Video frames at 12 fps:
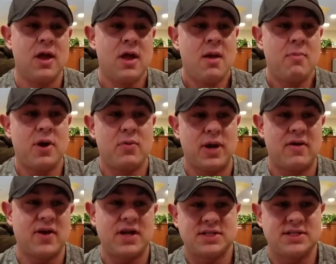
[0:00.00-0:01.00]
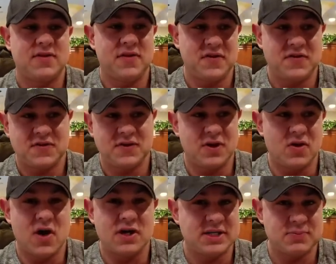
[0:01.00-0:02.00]
Mm-hmm. But whenever I see these, you know,
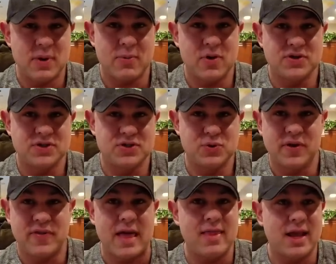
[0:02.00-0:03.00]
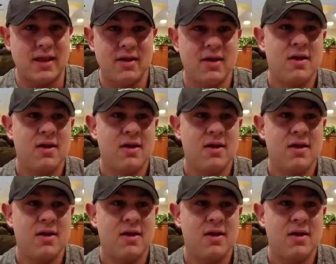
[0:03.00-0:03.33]
contest prep coaches doing that like